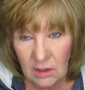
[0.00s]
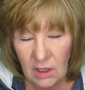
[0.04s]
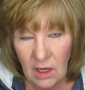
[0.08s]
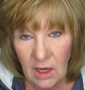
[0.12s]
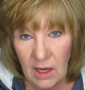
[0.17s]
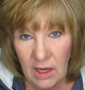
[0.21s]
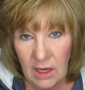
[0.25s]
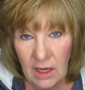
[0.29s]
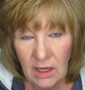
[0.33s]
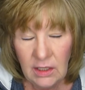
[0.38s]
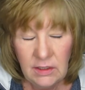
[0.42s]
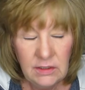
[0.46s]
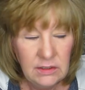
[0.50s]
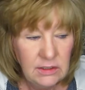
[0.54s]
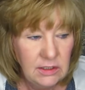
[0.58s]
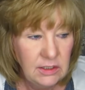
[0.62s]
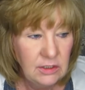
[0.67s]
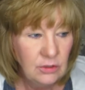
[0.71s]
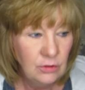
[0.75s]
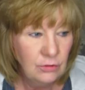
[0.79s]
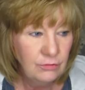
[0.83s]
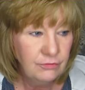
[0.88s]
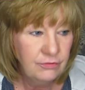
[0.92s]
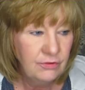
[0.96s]
I had to
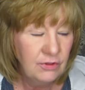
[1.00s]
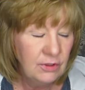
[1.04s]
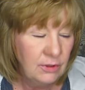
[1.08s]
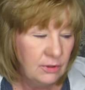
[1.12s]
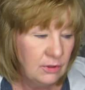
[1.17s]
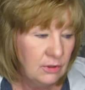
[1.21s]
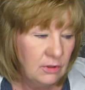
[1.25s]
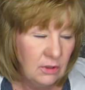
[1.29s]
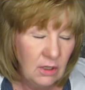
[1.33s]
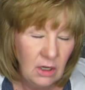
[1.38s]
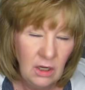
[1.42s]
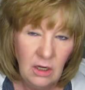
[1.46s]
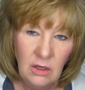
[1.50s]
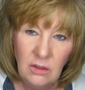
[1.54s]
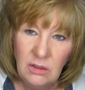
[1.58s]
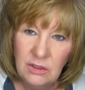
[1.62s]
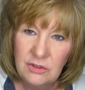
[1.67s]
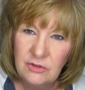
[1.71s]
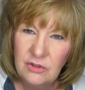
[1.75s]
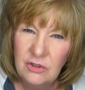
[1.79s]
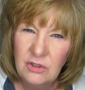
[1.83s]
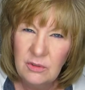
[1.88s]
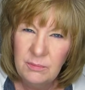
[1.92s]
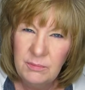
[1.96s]
heal for, oh,
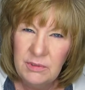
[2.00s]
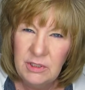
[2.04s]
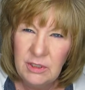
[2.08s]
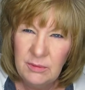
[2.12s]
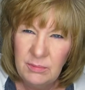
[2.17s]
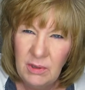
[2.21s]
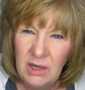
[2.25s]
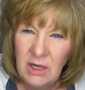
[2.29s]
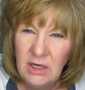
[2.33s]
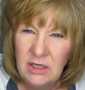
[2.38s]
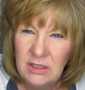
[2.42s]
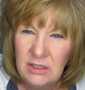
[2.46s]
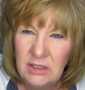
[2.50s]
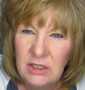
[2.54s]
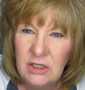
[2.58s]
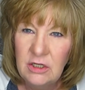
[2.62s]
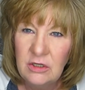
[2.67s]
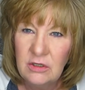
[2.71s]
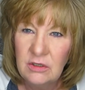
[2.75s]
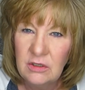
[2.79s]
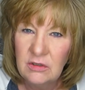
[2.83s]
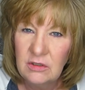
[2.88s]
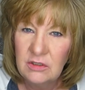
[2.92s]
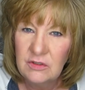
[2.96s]
it took me about a
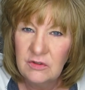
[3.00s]
year